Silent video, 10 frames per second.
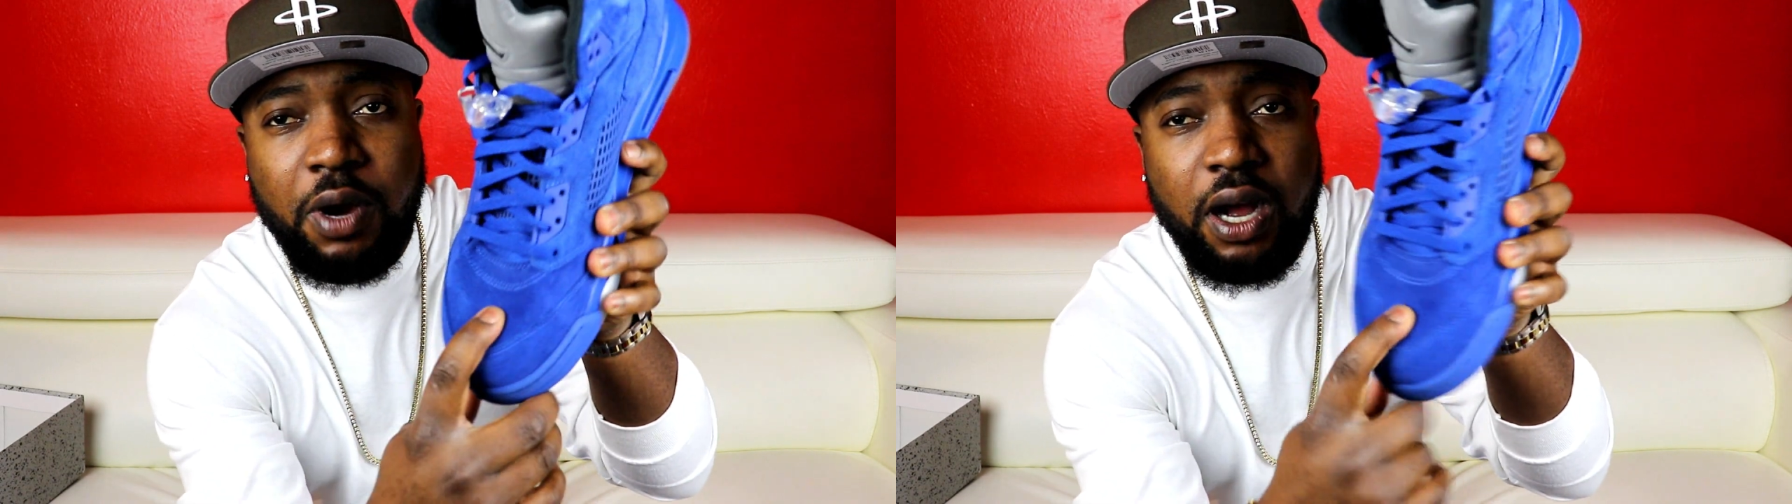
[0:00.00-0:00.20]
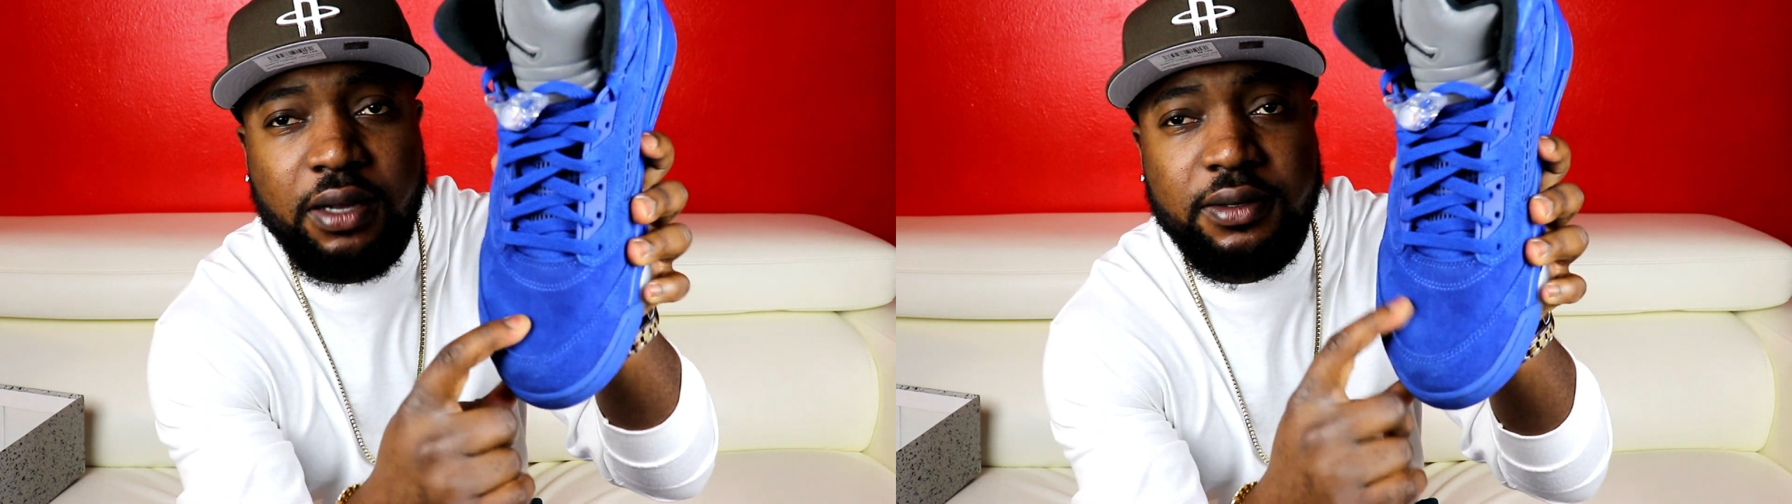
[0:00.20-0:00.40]

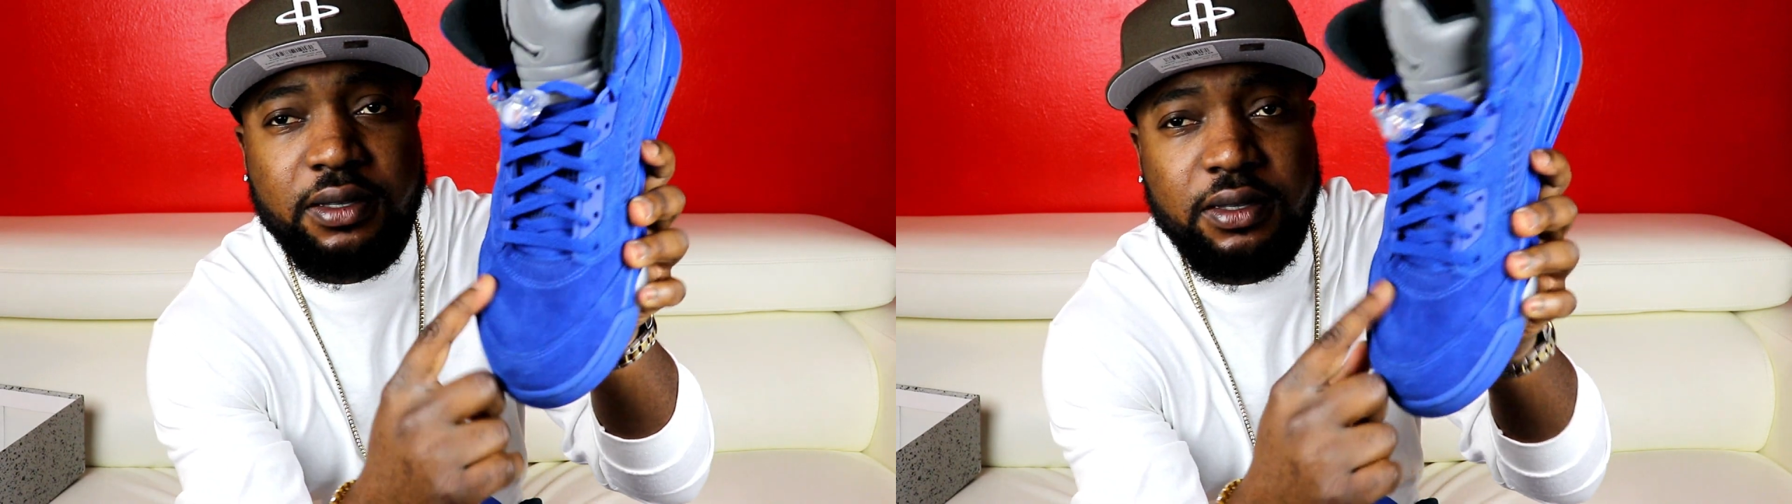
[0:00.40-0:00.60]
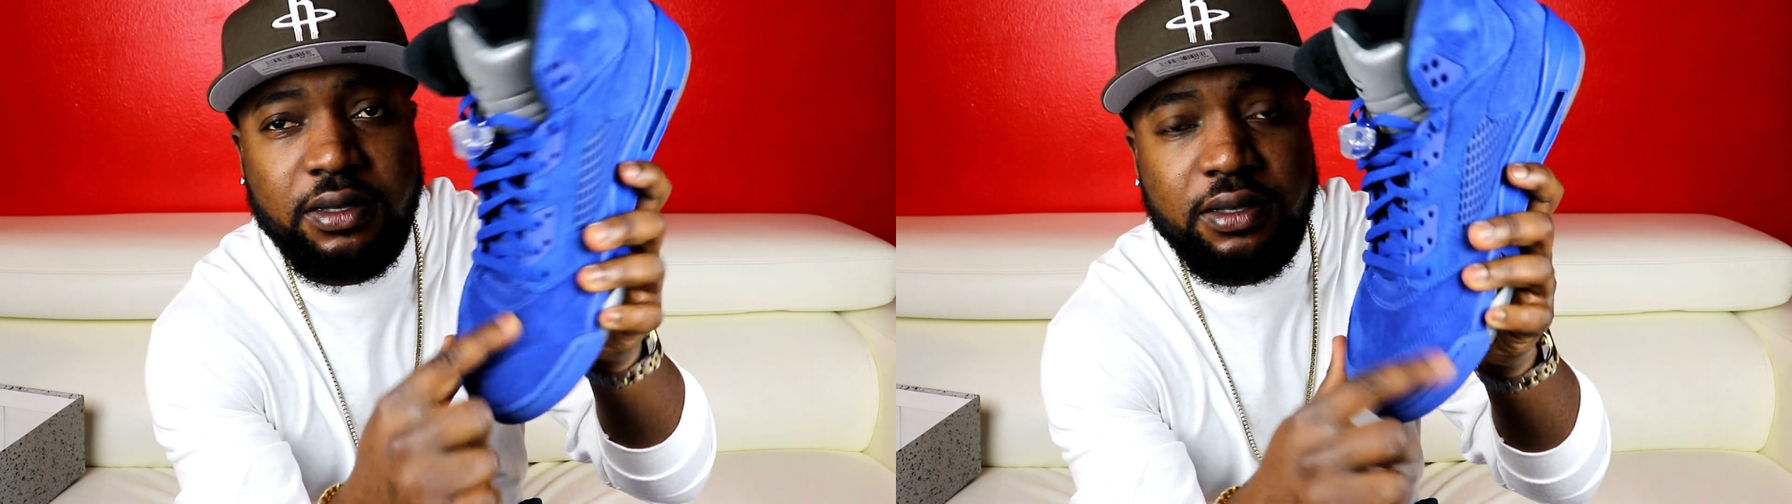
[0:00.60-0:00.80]

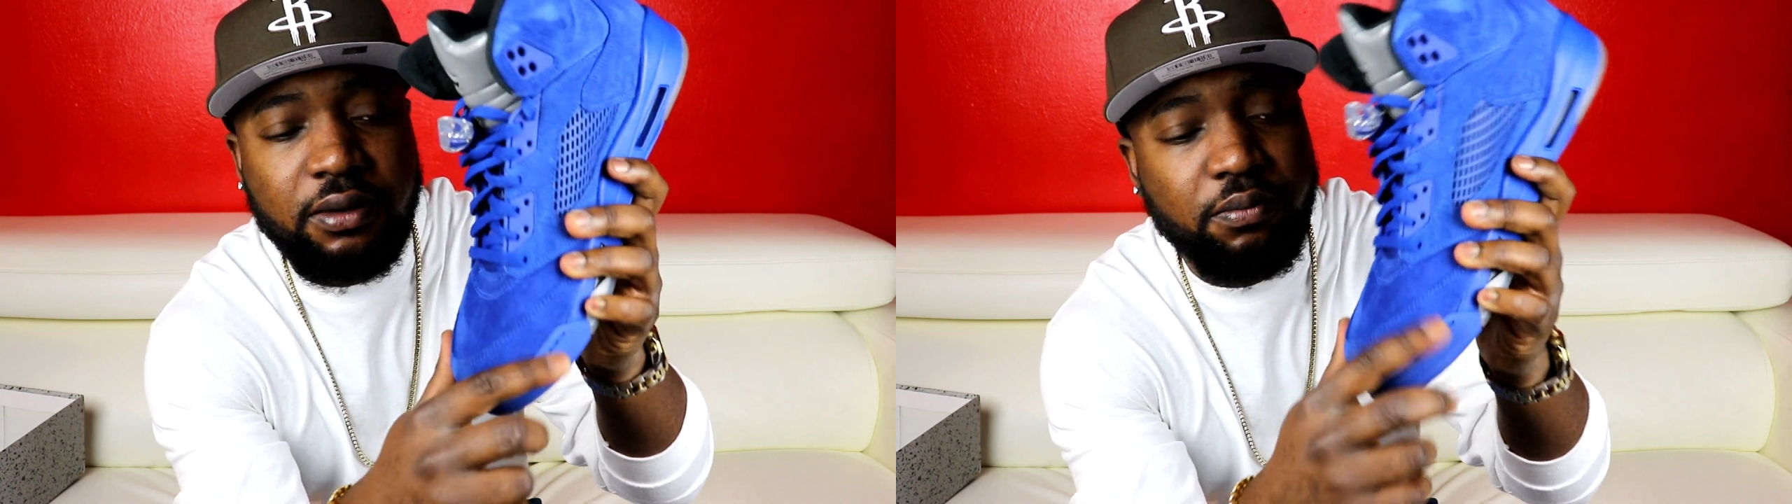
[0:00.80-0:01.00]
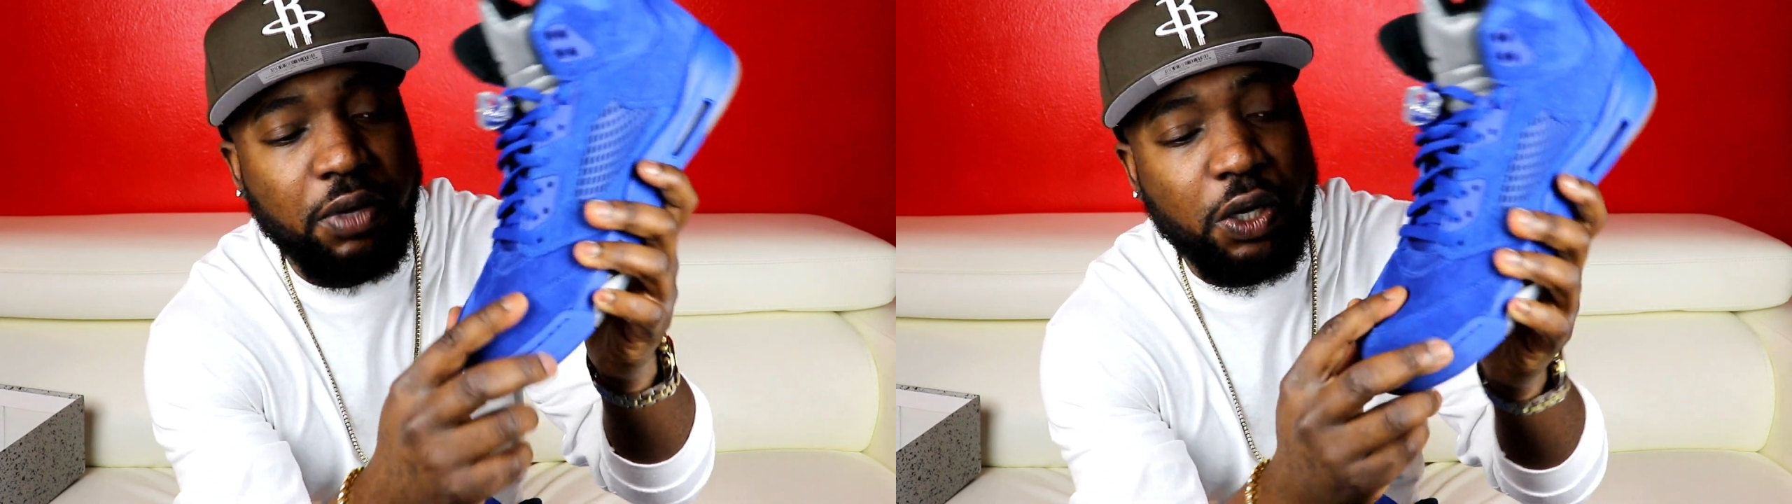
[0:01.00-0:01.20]
box
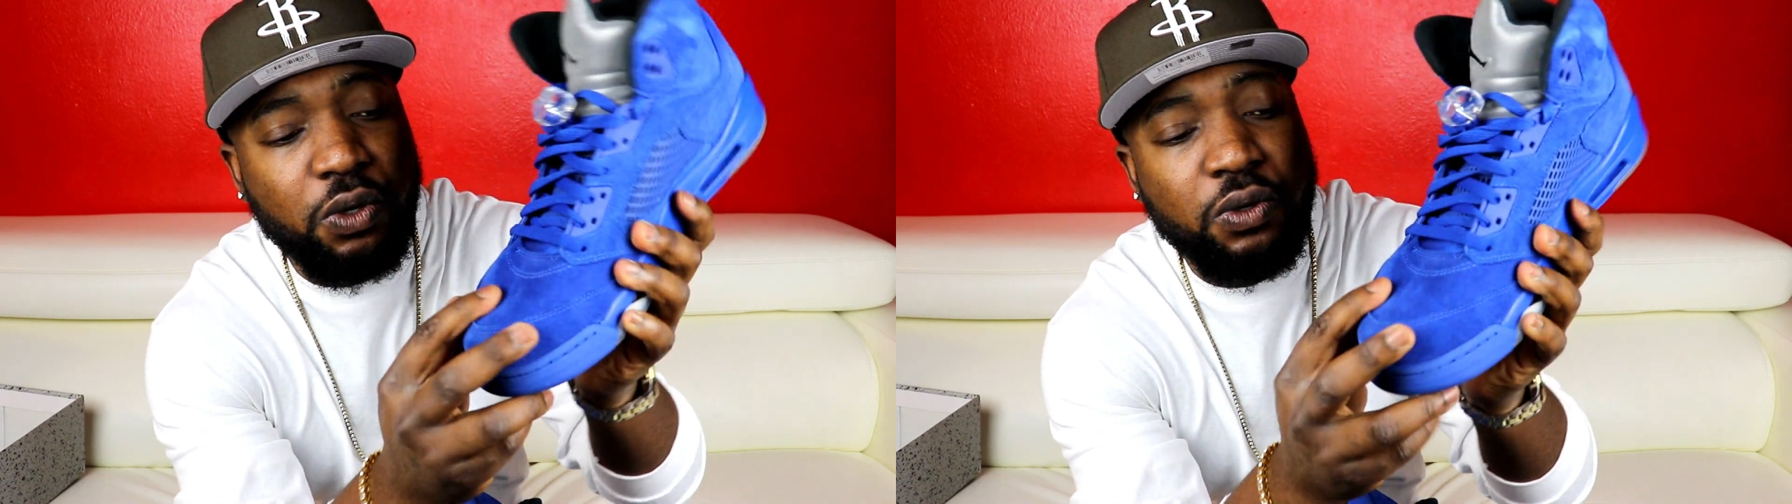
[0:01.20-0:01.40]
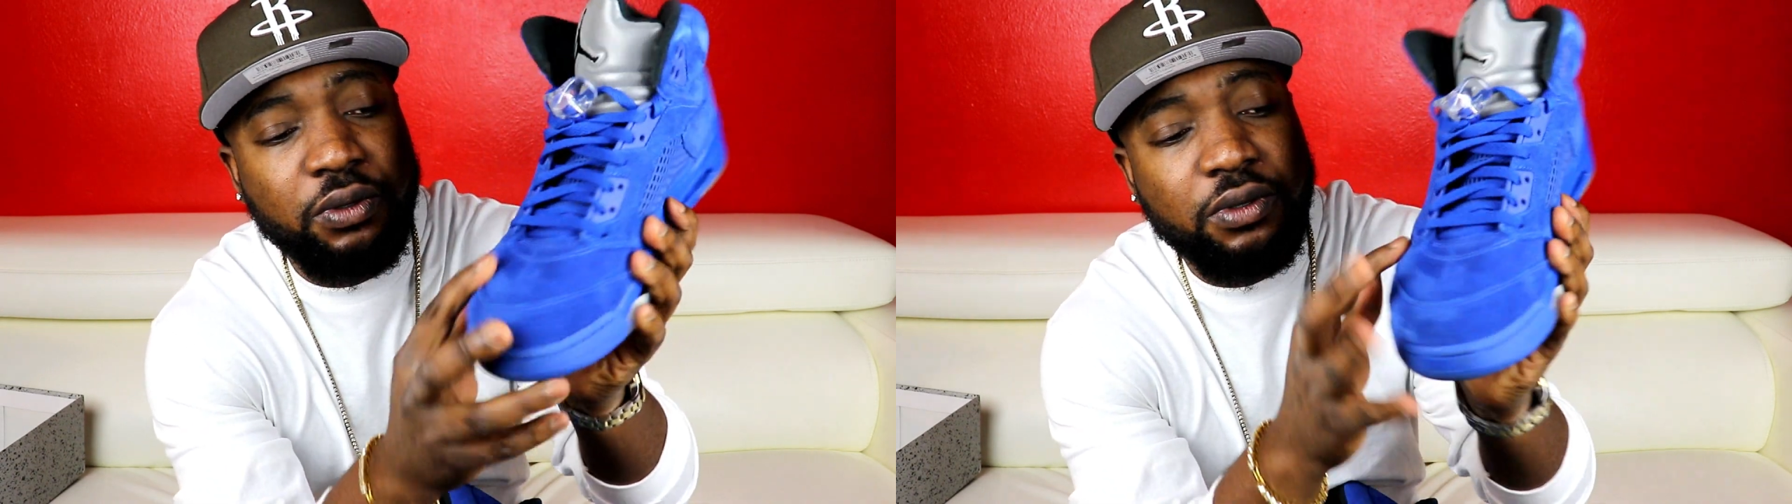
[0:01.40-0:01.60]

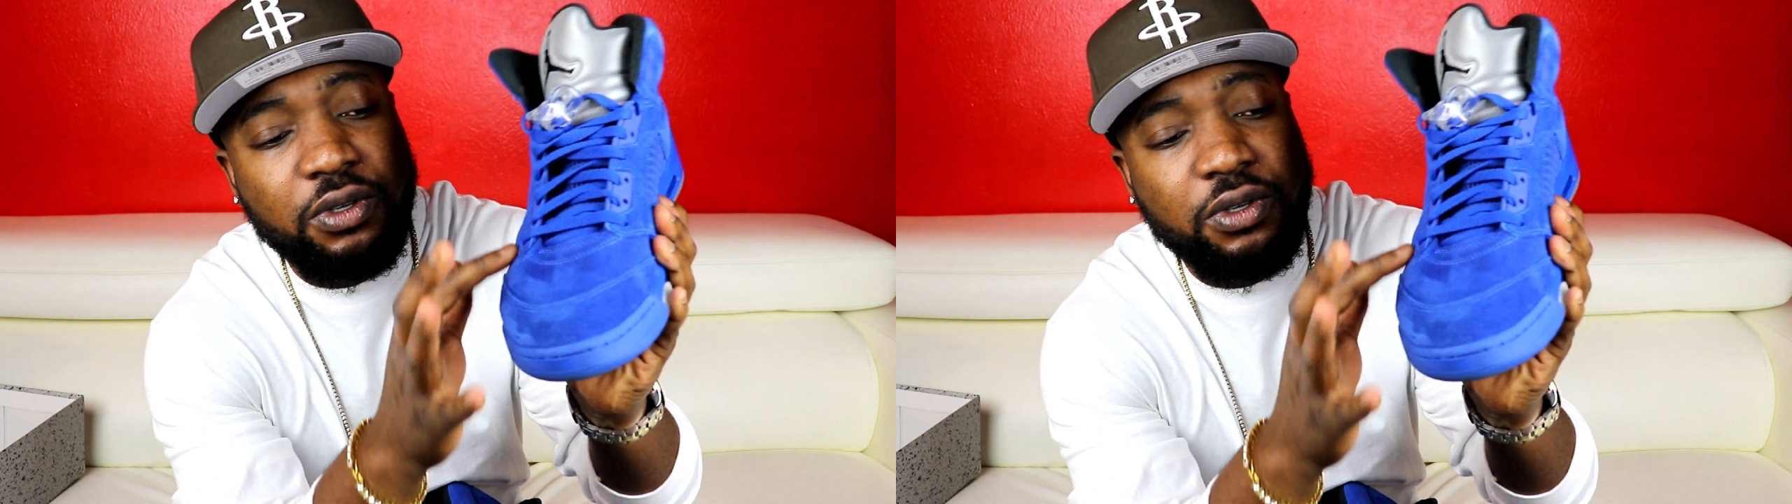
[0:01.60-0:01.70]
blue,